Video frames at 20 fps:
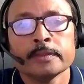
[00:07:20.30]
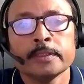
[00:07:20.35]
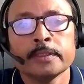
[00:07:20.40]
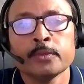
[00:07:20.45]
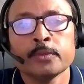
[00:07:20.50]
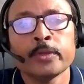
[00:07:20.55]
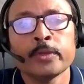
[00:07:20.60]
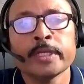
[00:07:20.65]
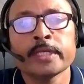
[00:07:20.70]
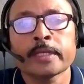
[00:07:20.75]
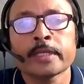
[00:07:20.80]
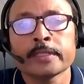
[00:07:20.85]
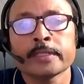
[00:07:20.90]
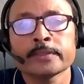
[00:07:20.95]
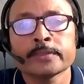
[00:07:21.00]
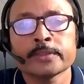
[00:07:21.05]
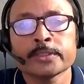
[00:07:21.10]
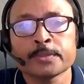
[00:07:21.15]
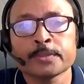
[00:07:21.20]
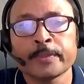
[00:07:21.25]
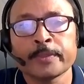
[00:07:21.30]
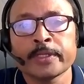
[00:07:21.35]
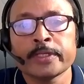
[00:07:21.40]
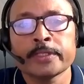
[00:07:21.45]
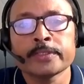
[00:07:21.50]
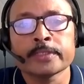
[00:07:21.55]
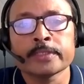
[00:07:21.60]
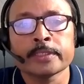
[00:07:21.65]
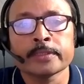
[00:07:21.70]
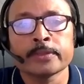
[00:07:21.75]
Then when cancer
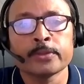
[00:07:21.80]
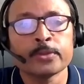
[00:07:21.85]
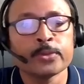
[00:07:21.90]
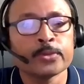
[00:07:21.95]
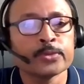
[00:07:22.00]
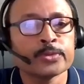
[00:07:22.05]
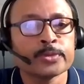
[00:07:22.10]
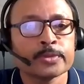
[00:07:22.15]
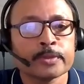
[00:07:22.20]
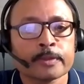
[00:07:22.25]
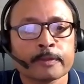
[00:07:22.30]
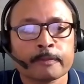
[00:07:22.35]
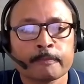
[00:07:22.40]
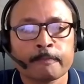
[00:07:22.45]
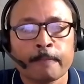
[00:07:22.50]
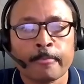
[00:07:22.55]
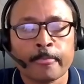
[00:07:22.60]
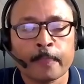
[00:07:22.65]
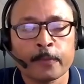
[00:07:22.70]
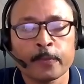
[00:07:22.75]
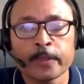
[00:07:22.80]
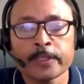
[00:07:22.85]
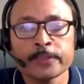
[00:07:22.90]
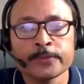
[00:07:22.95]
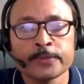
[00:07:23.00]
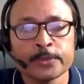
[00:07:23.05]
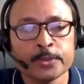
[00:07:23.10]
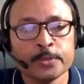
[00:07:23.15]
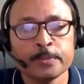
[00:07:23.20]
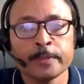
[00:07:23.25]
spreads and grows, what
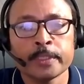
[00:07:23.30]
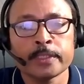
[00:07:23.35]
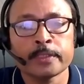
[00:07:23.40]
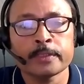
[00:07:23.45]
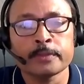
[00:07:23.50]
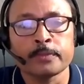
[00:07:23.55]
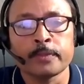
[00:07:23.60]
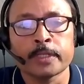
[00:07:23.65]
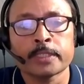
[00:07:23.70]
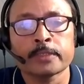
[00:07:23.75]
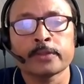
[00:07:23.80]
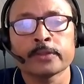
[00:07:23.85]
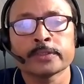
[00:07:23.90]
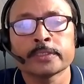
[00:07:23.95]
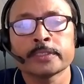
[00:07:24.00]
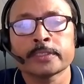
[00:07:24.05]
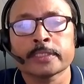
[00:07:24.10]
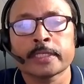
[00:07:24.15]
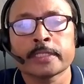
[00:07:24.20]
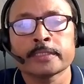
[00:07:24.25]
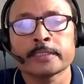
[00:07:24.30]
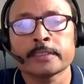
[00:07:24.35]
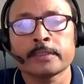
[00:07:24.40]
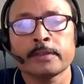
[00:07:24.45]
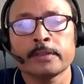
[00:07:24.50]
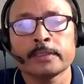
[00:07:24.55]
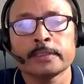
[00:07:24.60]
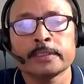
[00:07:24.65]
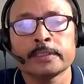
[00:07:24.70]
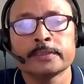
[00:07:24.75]
is tumor? What causes cancer?
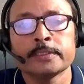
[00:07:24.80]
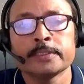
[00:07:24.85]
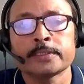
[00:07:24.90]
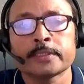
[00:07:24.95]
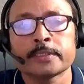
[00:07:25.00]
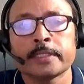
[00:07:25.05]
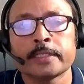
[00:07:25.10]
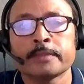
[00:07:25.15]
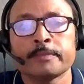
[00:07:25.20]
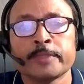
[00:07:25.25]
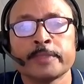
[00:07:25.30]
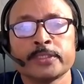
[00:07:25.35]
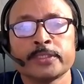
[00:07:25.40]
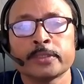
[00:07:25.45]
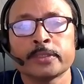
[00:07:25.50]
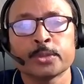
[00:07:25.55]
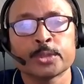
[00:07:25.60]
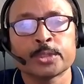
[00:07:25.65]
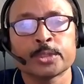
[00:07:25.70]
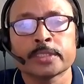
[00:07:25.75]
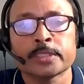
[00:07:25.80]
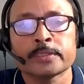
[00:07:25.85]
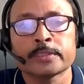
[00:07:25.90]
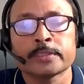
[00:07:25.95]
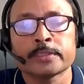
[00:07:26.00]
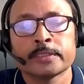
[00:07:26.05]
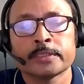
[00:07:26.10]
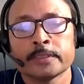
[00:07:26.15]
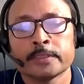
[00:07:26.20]
All this kind of basic questions,